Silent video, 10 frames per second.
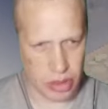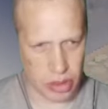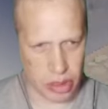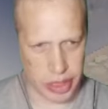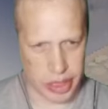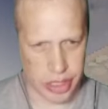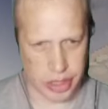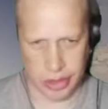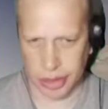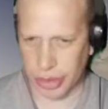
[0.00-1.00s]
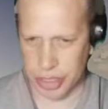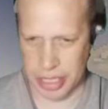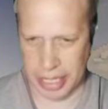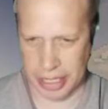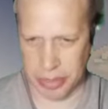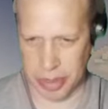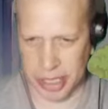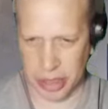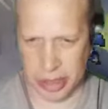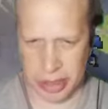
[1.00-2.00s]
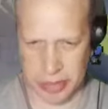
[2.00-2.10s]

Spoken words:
Go ahead and show her staying power.